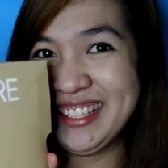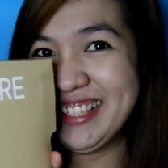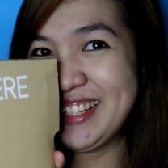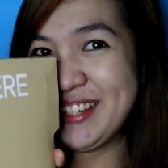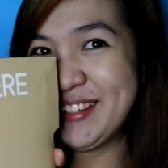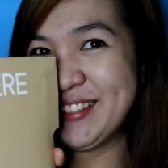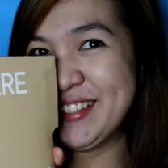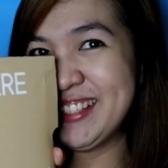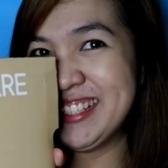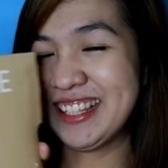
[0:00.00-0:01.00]
Ang
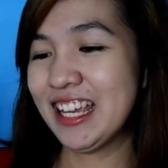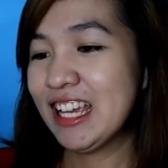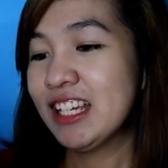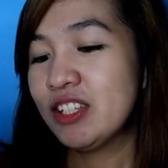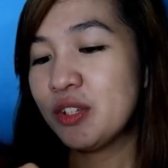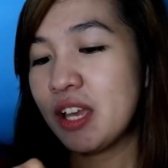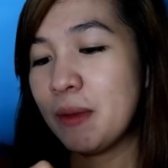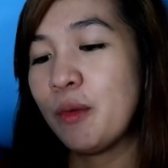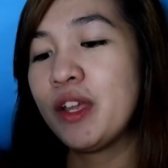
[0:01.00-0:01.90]
cute! So,